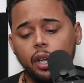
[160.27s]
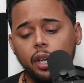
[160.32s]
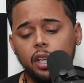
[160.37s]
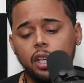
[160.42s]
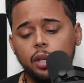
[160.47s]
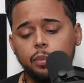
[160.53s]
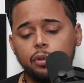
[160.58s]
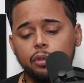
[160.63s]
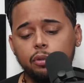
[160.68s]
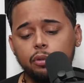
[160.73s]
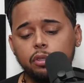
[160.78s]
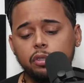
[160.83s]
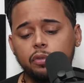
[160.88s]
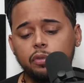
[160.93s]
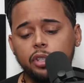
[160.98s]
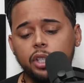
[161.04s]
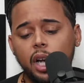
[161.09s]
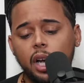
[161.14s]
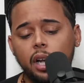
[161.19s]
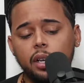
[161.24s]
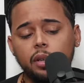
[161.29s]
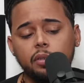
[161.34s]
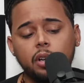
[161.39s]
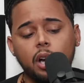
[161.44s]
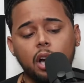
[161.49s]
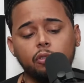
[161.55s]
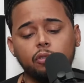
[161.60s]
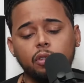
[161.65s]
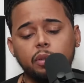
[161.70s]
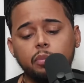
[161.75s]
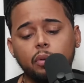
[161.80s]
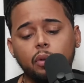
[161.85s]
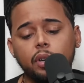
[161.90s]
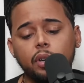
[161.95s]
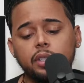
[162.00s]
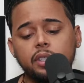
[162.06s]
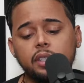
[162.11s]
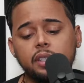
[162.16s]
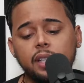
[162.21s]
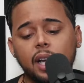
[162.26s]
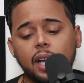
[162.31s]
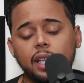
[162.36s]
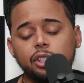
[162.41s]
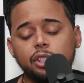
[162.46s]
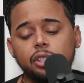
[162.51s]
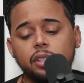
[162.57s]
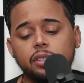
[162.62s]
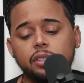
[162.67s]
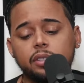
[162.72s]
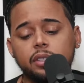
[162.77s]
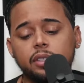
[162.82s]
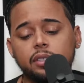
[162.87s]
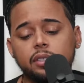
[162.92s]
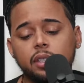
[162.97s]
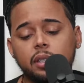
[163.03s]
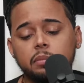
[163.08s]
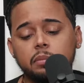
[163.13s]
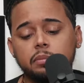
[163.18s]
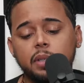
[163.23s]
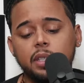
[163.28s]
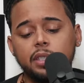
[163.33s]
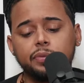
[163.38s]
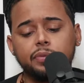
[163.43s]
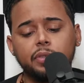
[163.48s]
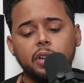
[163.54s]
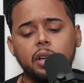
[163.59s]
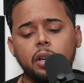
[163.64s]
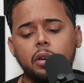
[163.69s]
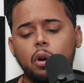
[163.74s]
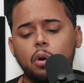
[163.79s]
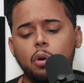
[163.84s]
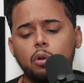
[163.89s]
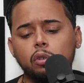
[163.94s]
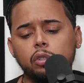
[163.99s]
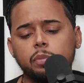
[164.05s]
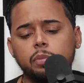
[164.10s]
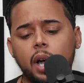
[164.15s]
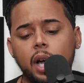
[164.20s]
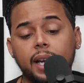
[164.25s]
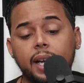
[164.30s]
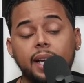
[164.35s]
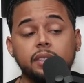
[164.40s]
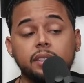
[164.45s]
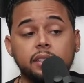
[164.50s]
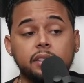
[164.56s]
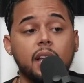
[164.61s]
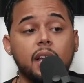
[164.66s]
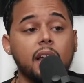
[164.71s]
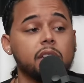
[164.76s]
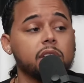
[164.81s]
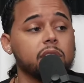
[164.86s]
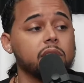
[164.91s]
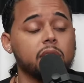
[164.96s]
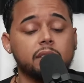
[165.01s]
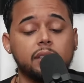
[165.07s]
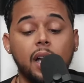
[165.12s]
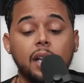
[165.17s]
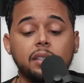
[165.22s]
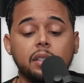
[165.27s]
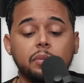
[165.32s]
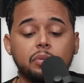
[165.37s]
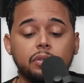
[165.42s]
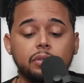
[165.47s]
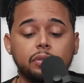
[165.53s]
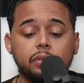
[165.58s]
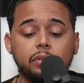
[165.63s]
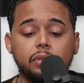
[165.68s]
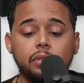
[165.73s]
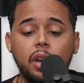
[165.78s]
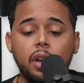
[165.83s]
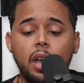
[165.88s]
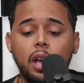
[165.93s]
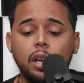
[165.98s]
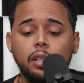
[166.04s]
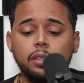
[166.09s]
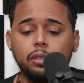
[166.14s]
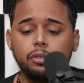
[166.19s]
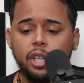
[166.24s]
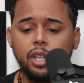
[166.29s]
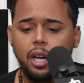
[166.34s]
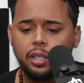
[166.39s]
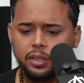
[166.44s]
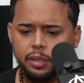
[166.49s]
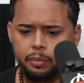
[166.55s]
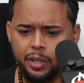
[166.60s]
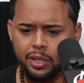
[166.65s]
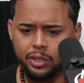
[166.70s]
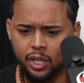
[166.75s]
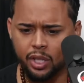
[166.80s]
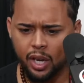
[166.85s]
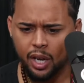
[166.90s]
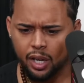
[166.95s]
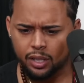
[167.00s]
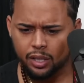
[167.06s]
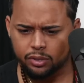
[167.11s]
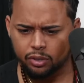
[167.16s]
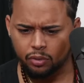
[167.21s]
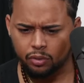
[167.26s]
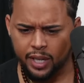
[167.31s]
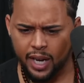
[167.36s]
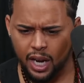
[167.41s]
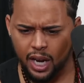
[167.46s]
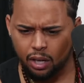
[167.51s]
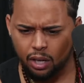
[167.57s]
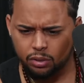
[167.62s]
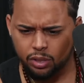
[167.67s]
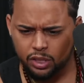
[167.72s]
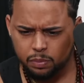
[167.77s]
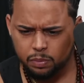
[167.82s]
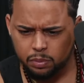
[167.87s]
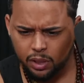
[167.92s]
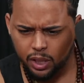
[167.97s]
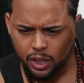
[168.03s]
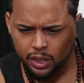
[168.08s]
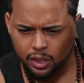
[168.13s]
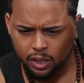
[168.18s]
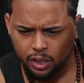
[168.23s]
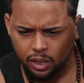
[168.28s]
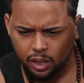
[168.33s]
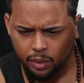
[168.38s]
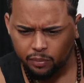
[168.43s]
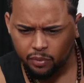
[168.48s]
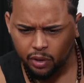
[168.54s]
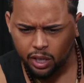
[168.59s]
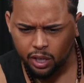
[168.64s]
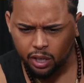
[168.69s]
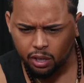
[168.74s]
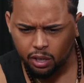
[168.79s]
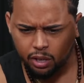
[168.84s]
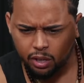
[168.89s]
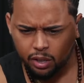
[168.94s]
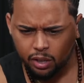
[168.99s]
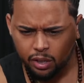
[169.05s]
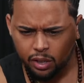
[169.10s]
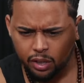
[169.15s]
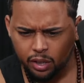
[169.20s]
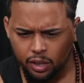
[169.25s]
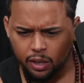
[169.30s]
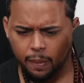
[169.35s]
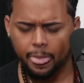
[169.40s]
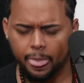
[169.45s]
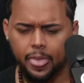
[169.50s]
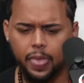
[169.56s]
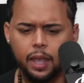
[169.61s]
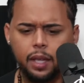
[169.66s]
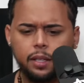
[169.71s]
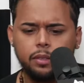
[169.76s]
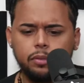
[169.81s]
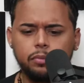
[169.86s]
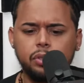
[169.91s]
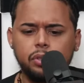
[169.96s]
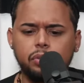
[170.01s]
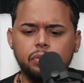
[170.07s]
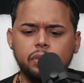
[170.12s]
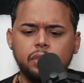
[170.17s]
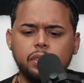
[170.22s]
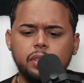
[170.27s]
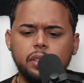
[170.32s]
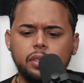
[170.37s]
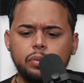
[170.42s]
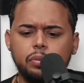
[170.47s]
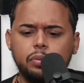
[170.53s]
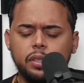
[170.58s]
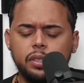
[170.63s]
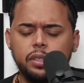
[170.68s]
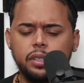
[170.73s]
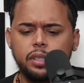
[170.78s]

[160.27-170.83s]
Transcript: He produces for Yachty, Concrete Boys. He's not just his um best friend, co-host podcast. He's actually a talented producer. So shout out to Mitch. So now let's play the clip right here. Which one's this one?